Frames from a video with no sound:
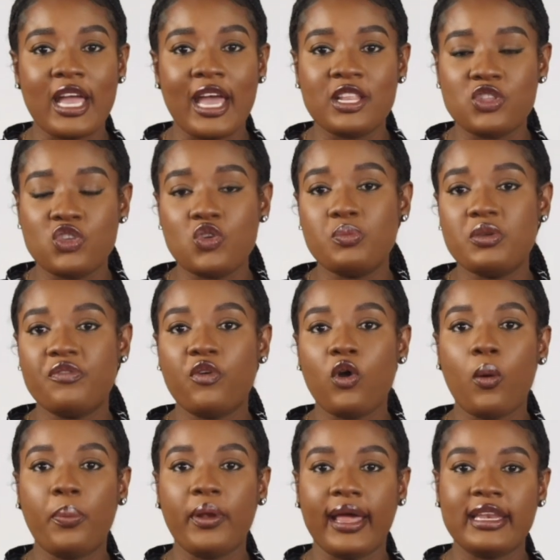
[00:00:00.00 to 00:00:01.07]
I knew
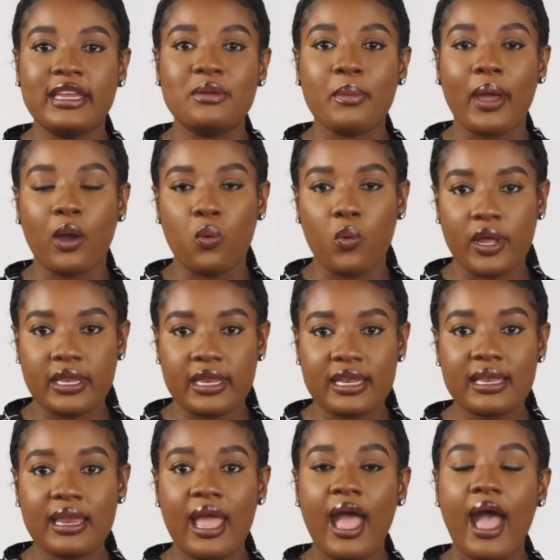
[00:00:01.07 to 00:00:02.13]
before planning my
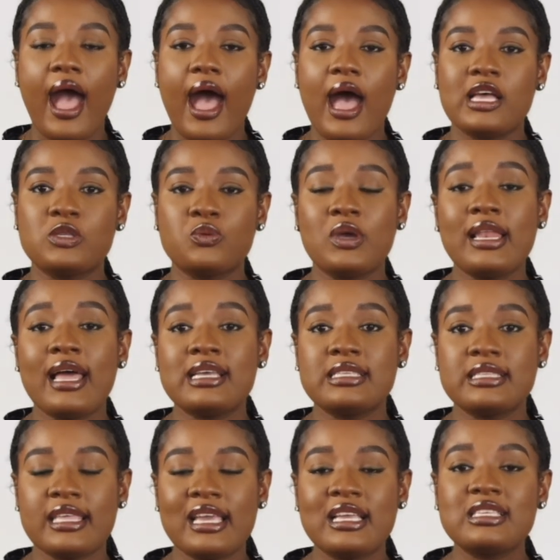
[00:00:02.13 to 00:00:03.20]
wedding, as well as
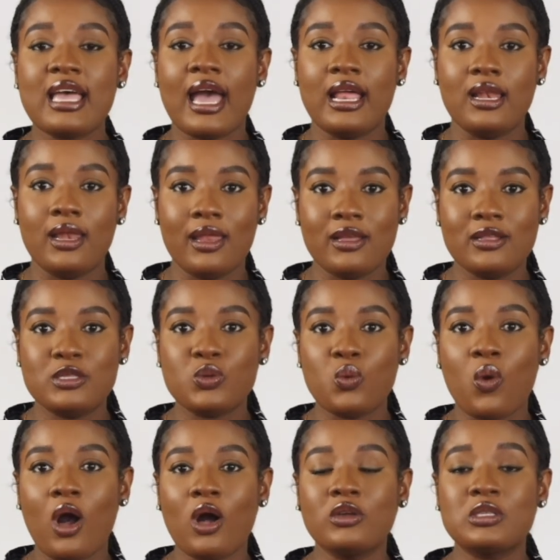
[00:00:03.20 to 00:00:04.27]
things I learned
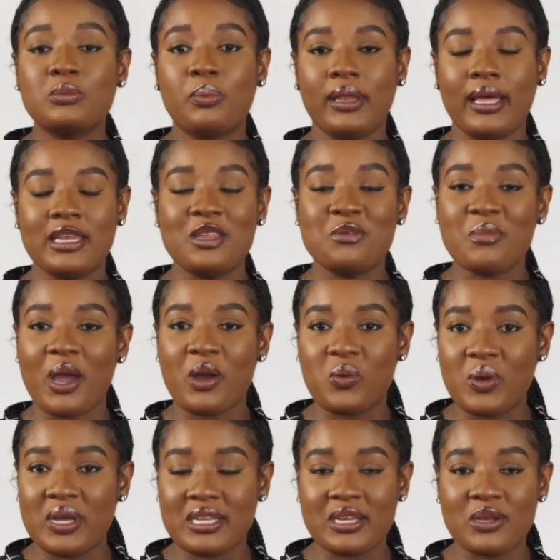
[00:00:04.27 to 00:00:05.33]
whilst planning my
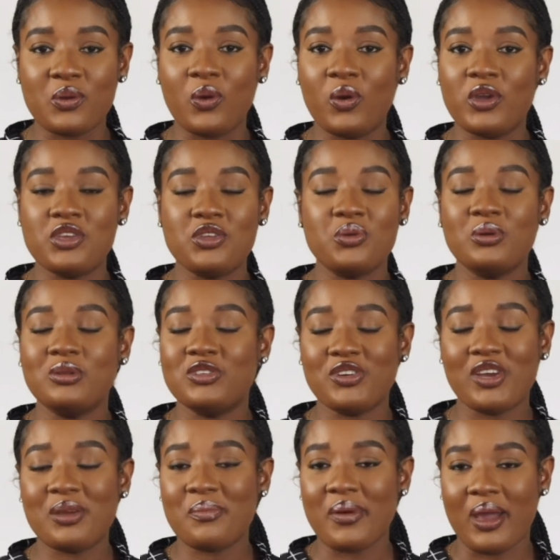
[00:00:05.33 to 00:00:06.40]
wedding, or you know,
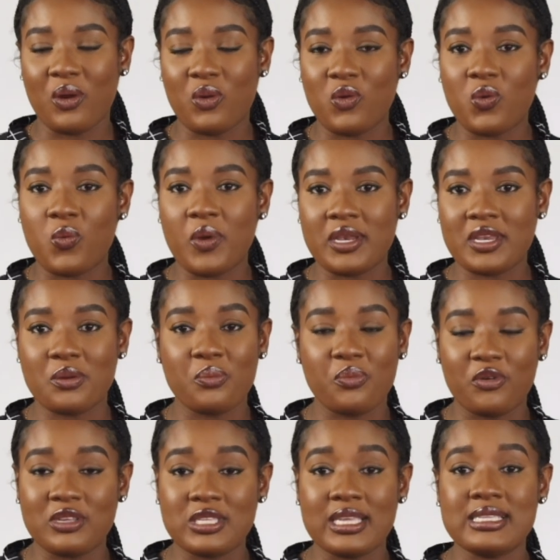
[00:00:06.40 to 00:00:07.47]
during my whole wedding
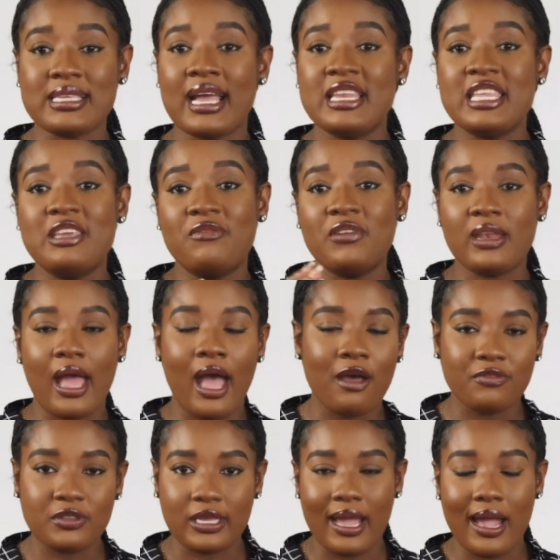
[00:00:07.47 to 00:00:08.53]
process and even
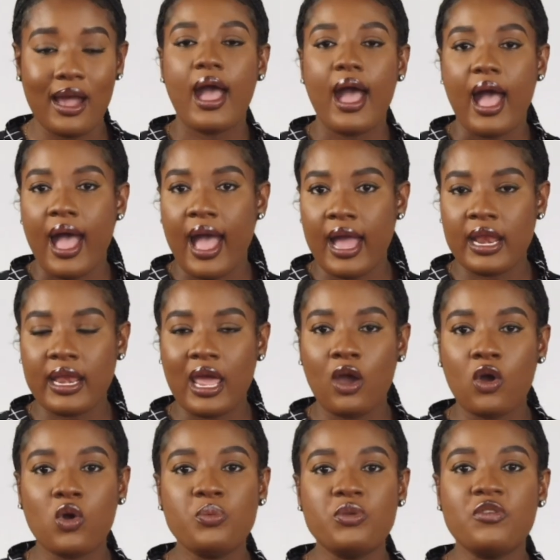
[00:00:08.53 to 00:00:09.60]
after. And I
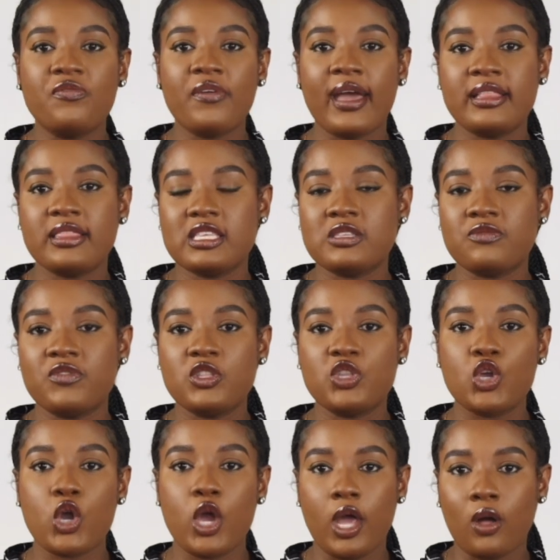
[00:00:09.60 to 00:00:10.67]
hope you find this
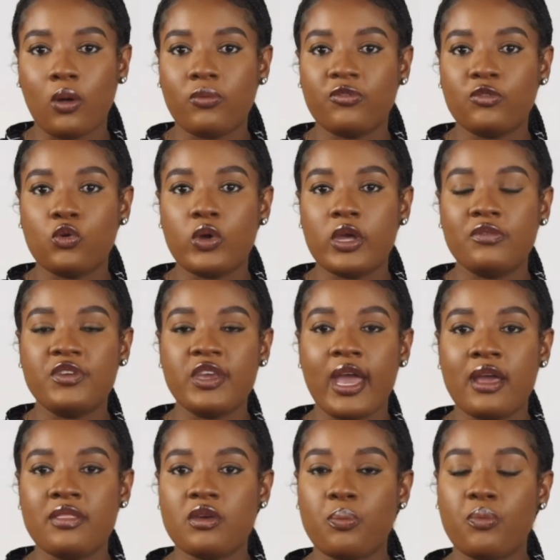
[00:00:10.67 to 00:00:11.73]
video helpful if you
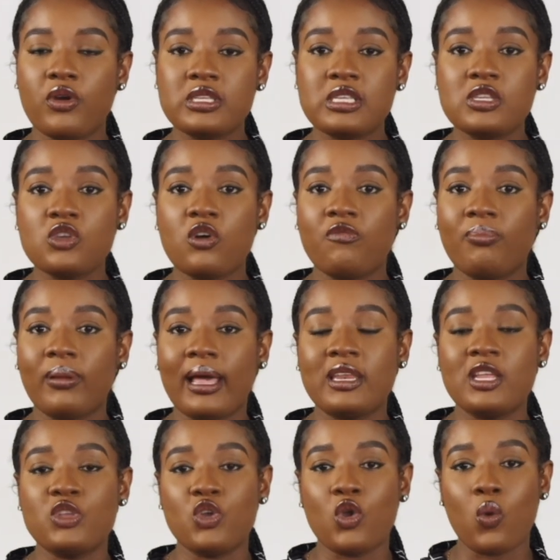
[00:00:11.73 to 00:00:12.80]
are in the process of
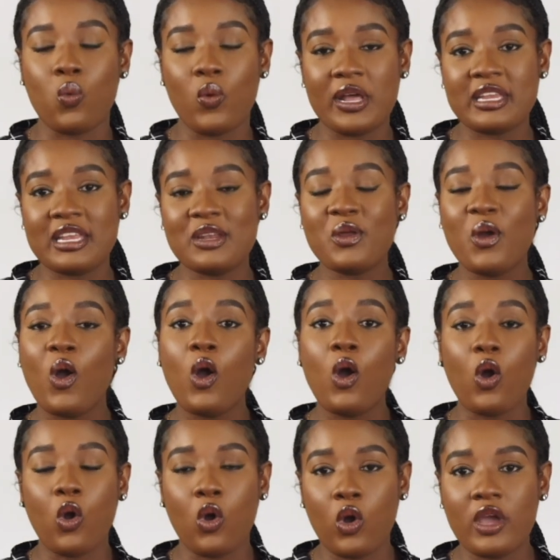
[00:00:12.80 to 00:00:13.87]
planning your wedding,
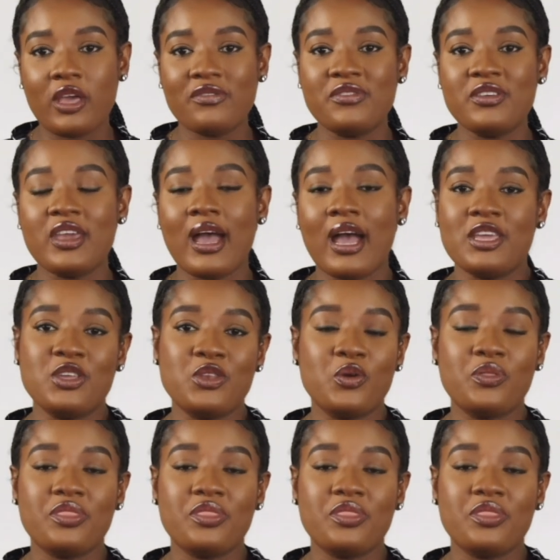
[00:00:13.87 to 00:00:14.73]
or if you are, you know,